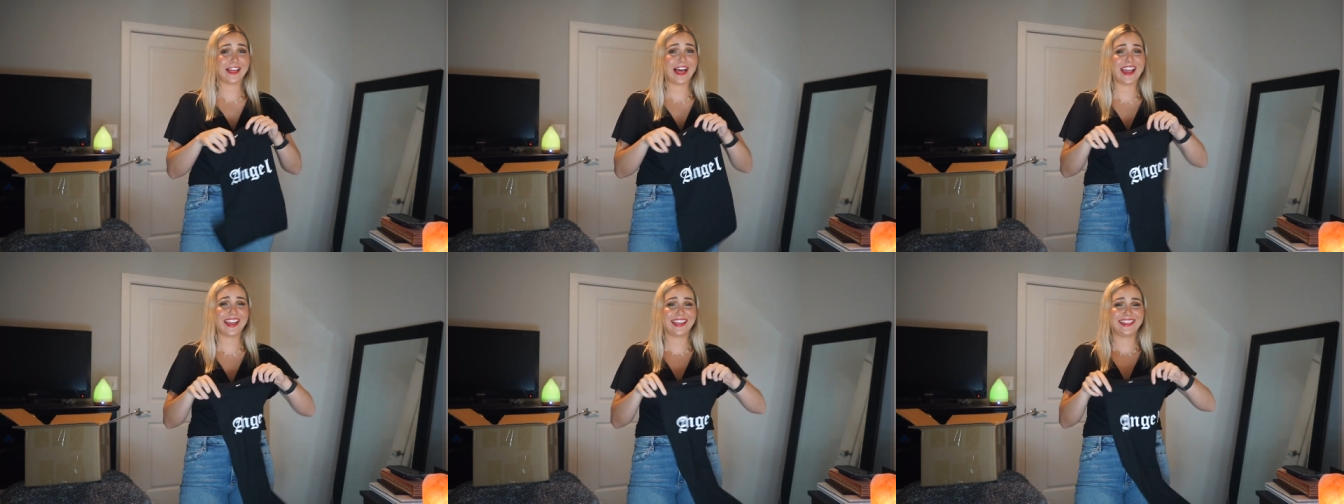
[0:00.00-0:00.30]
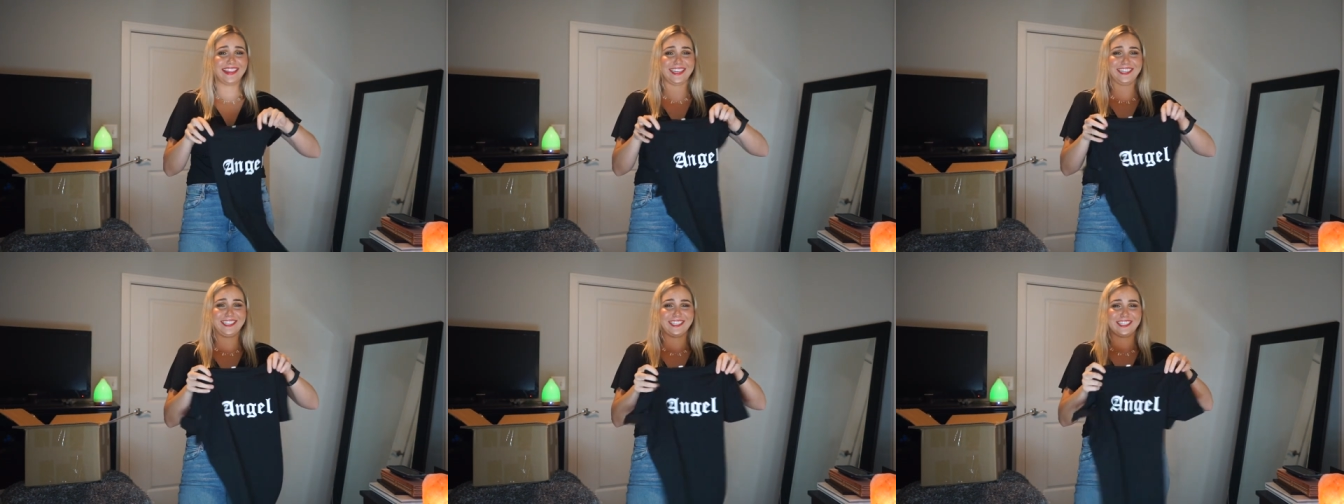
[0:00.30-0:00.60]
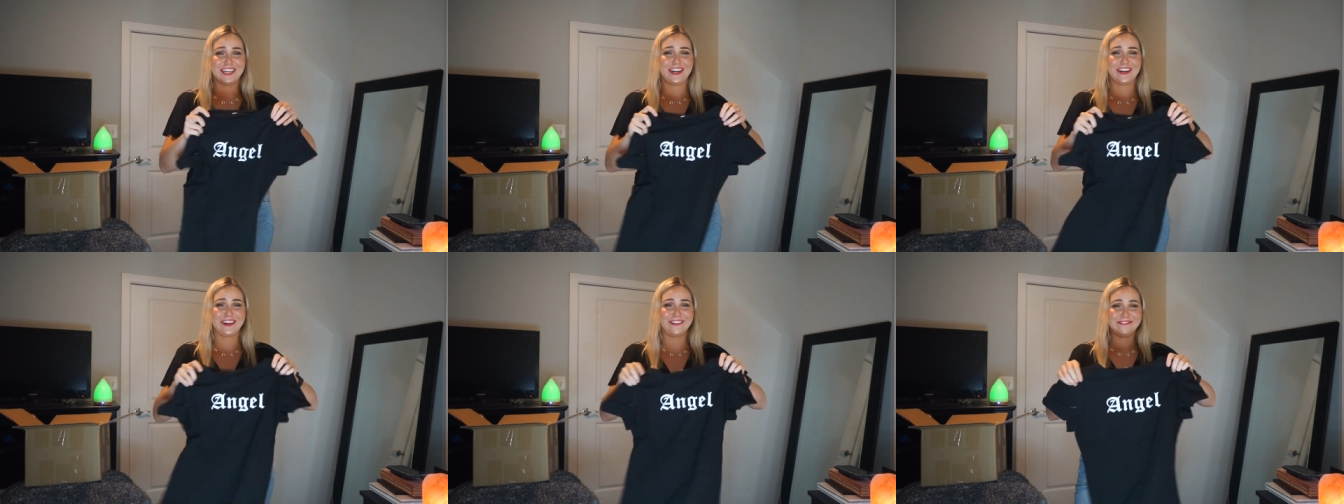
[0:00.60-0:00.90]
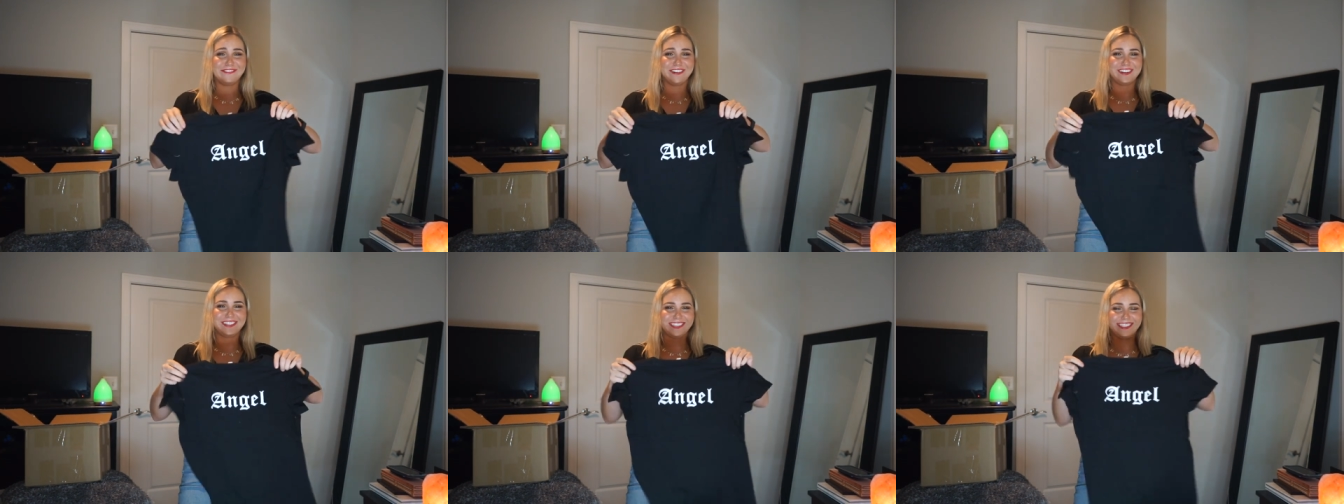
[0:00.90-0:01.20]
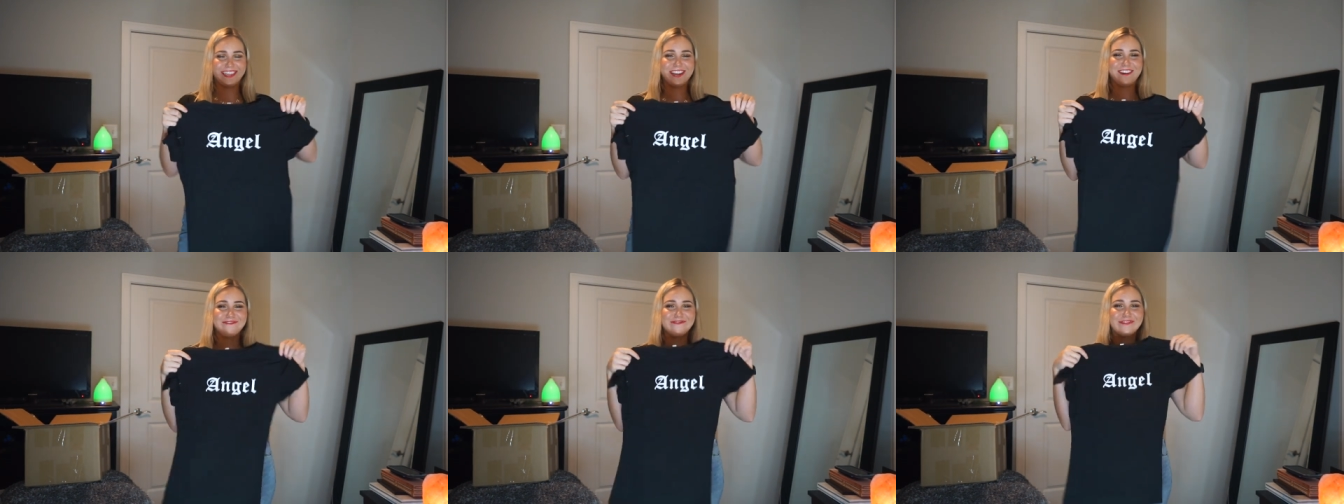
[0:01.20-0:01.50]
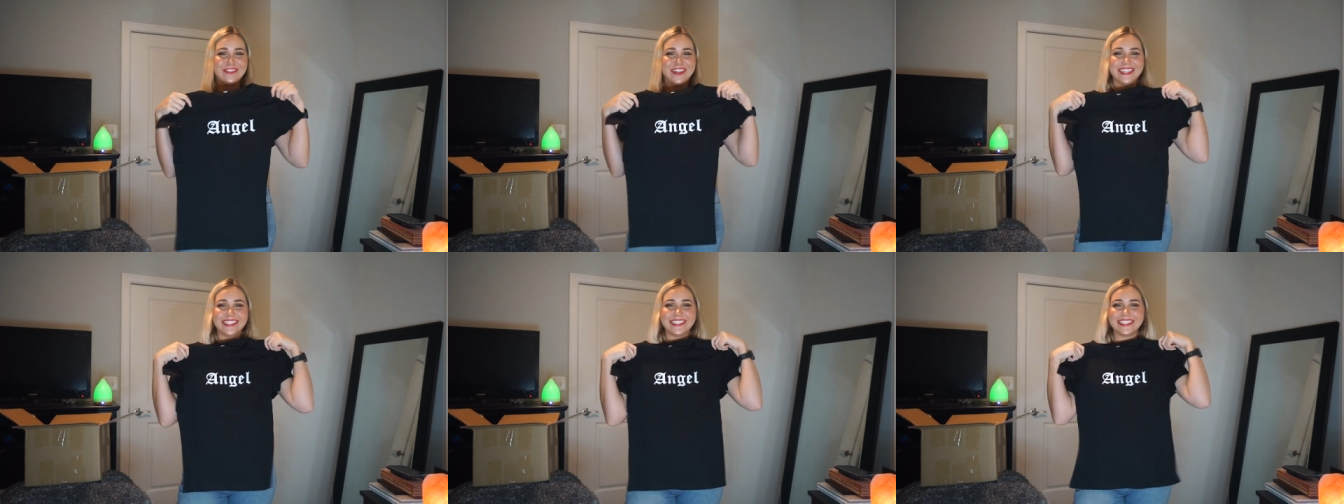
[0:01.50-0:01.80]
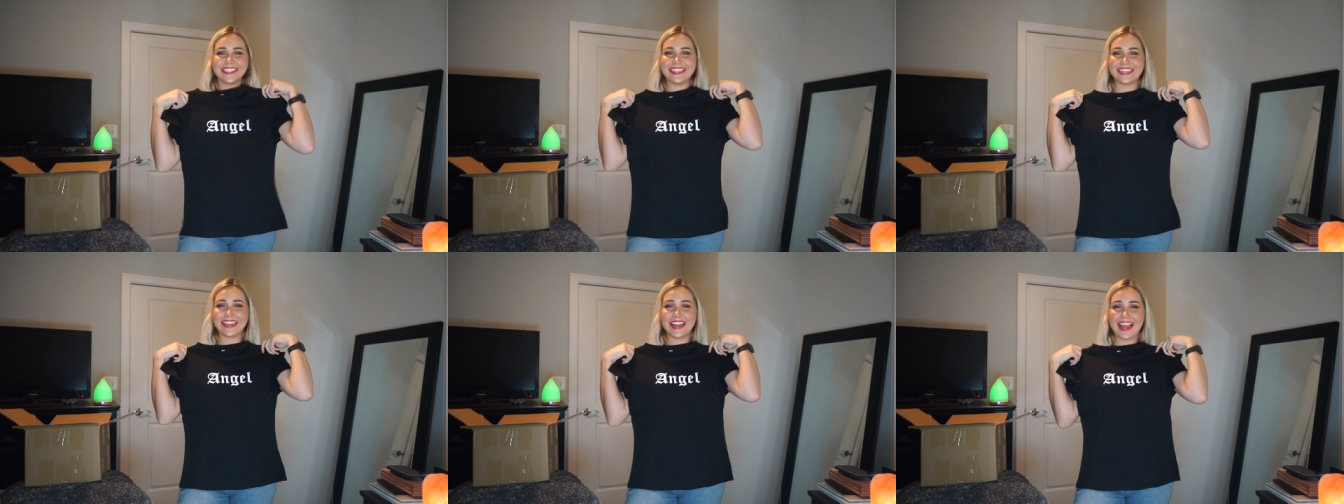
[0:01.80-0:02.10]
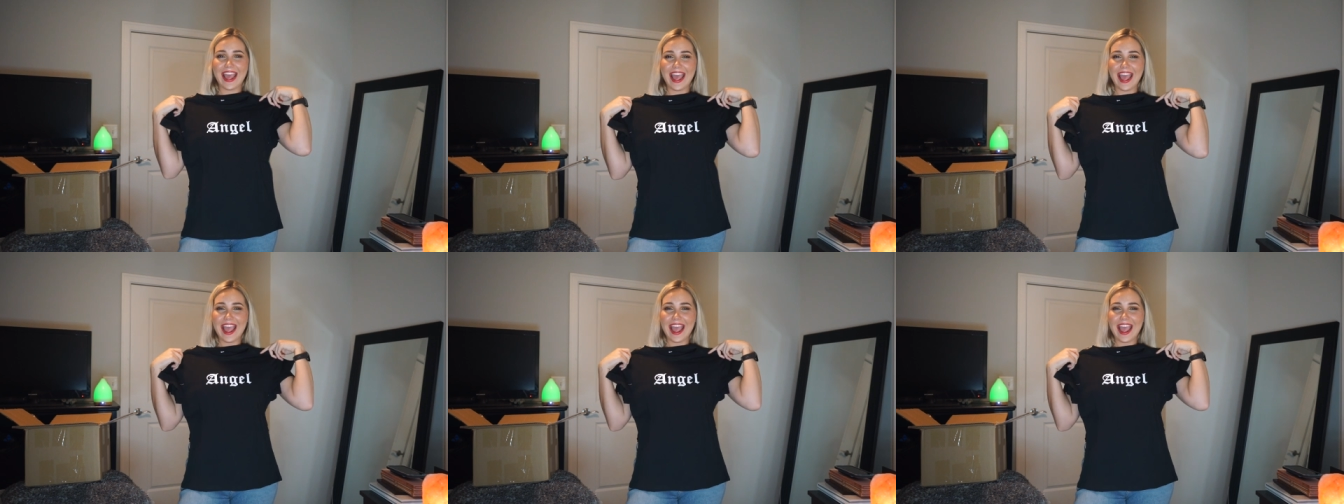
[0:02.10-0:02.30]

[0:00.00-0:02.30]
like this shirt for some reason.